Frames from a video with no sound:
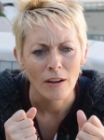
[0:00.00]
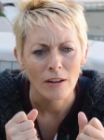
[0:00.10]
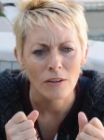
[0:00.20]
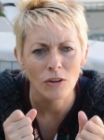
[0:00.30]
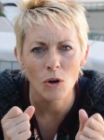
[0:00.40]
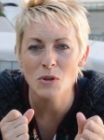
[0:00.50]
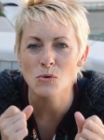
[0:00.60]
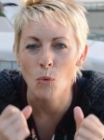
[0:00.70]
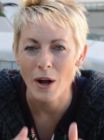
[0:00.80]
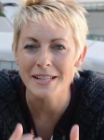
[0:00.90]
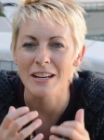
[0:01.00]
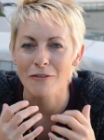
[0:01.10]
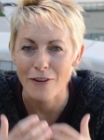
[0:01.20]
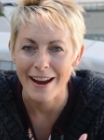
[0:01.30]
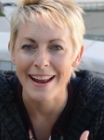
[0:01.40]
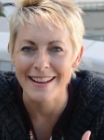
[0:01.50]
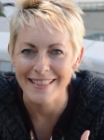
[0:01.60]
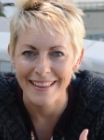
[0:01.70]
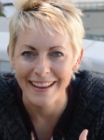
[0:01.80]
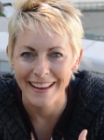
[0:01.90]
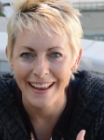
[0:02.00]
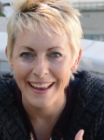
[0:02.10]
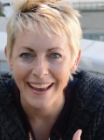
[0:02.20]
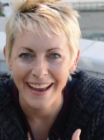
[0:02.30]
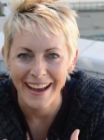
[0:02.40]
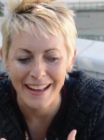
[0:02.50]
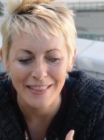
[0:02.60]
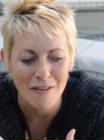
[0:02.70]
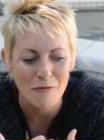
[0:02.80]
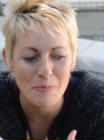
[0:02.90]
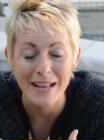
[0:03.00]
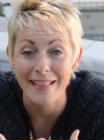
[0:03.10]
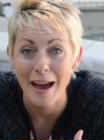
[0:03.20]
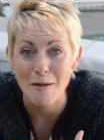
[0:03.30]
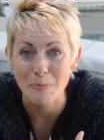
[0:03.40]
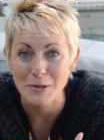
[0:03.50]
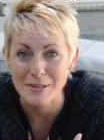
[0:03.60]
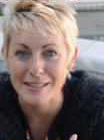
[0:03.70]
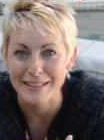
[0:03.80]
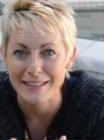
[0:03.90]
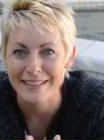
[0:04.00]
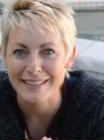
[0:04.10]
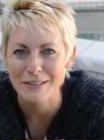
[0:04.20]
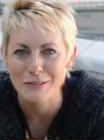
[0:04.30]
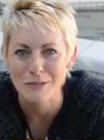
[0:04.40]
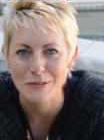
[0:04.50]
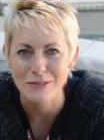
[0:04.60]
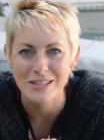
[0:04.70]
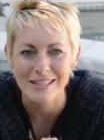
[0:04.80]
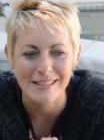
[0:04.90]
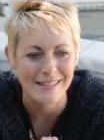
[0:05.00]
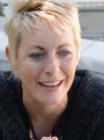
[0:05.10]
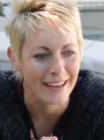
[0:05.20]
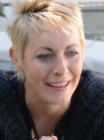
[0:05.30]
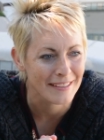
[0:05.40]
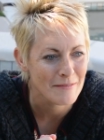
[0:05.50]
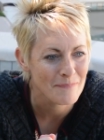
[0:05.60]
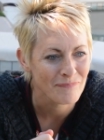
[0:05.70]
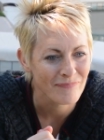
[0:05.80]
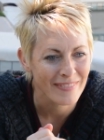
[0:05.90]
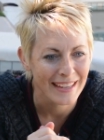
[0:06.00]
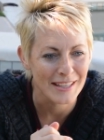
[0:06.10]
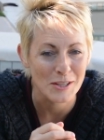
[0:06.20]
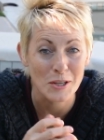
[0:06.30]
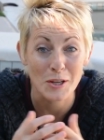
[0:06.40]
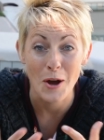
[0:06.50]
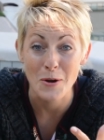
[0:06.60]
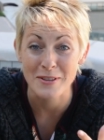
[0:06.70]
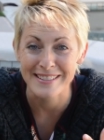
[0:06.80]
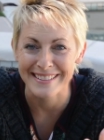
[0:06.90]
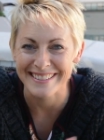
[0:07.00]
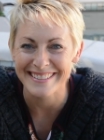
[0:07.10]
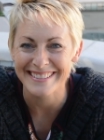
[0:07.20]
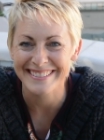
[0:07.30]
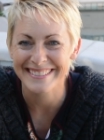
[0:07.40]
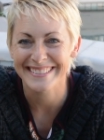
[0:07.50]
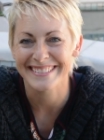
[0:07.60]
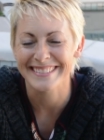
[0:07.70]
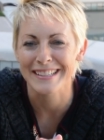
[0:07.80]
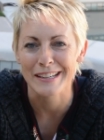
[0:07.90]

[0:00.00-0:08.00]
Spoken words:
no one's wanting for anything. I love being that person who just is a good hostess. Yeah.